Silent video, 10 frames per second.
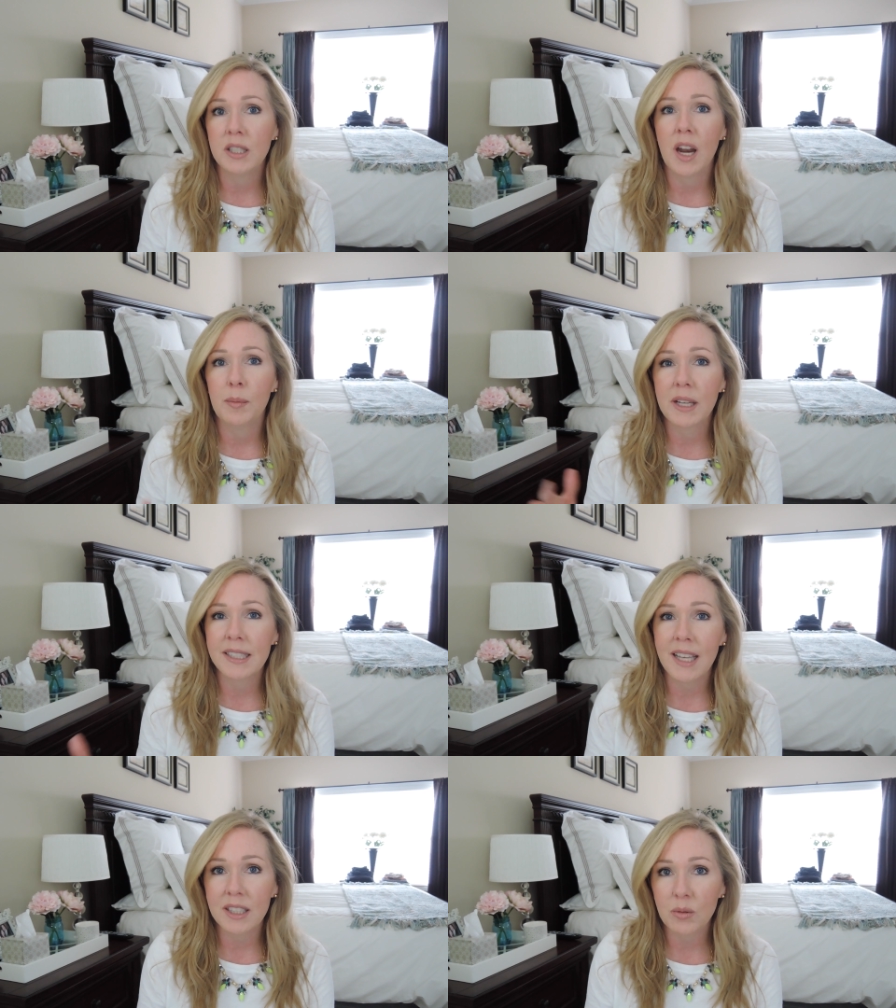you know,
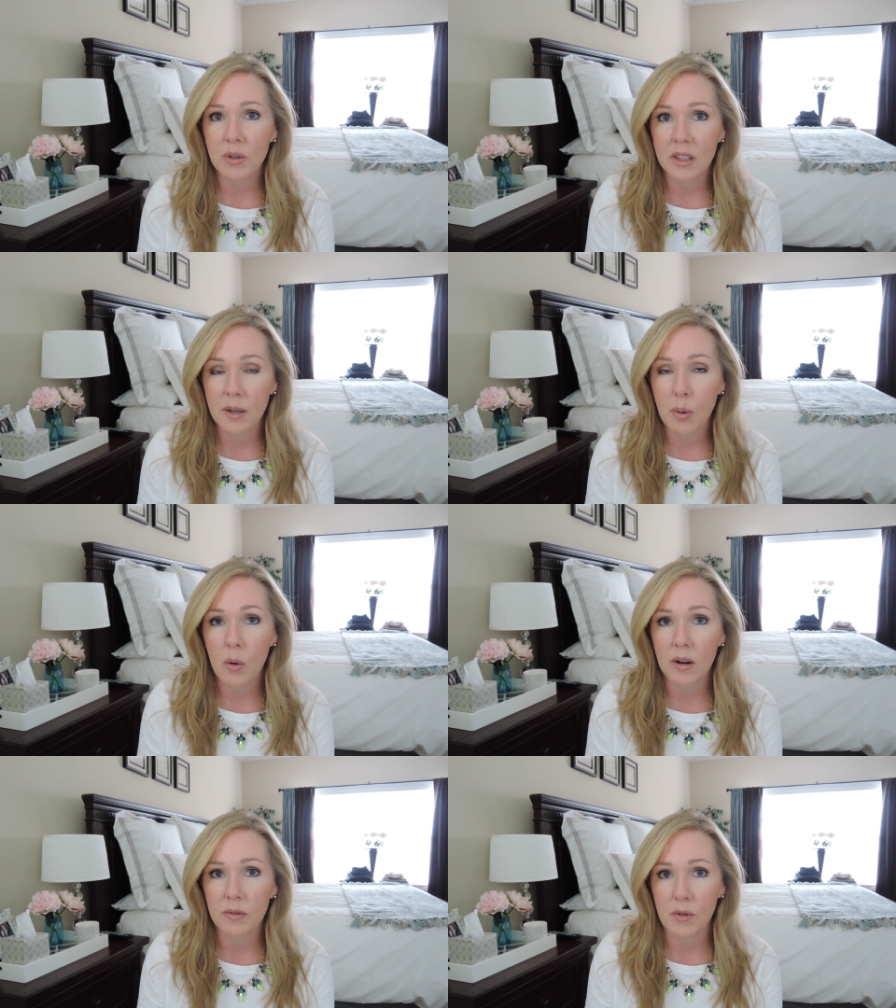because that's really
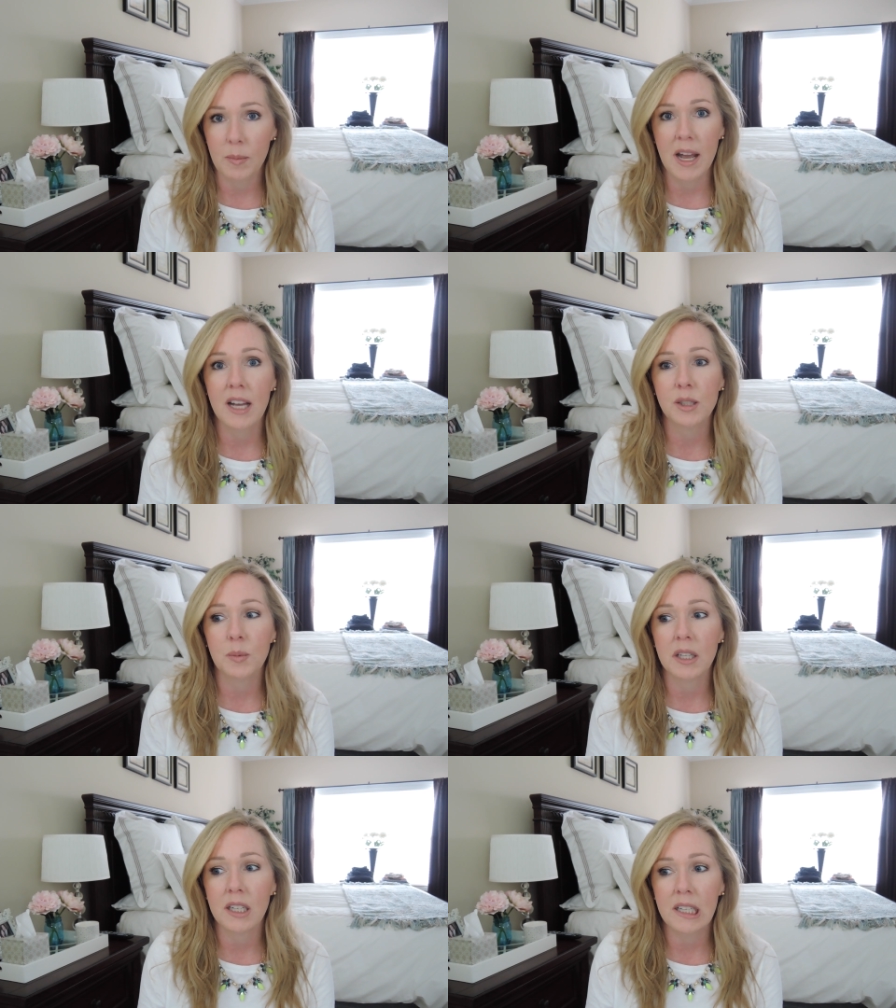important for my
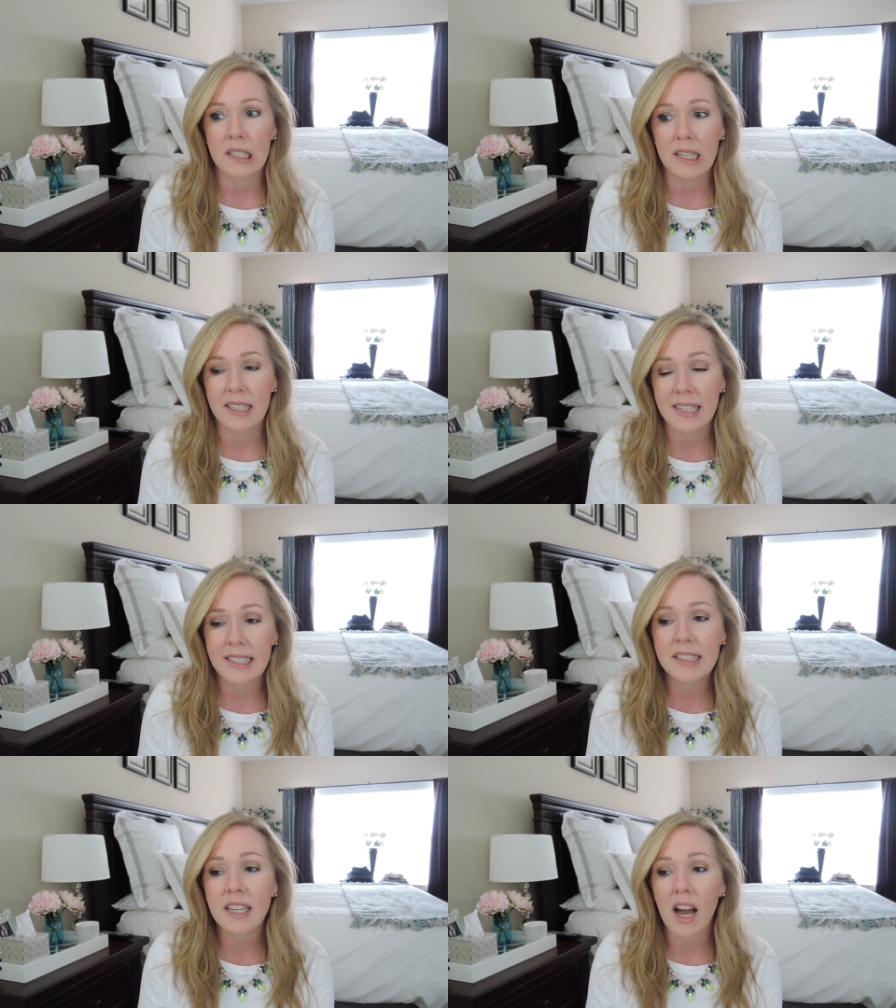husband. It, it
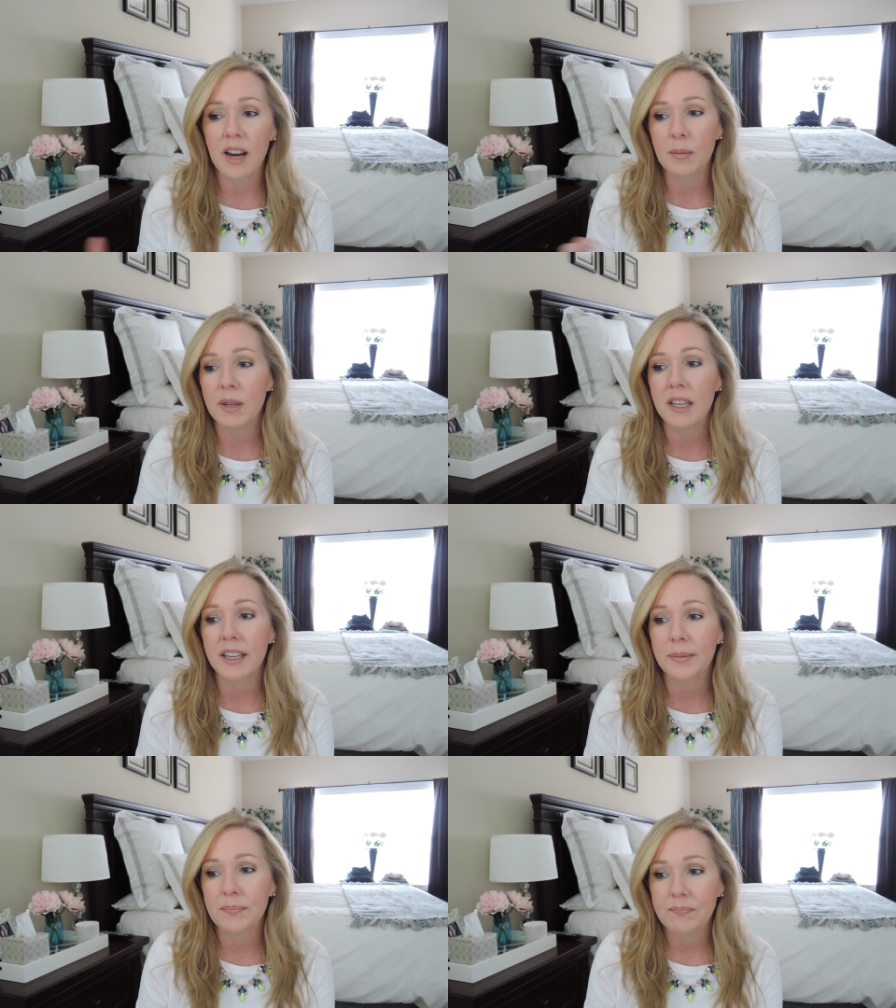needs to kind of
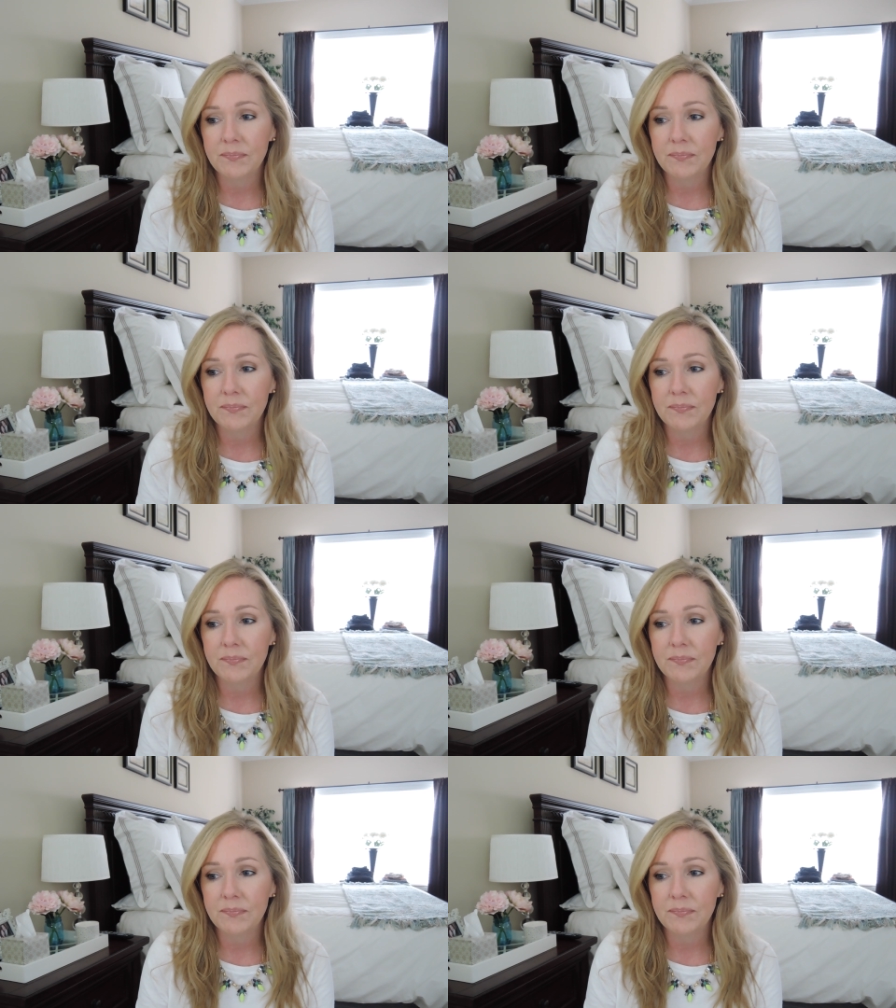be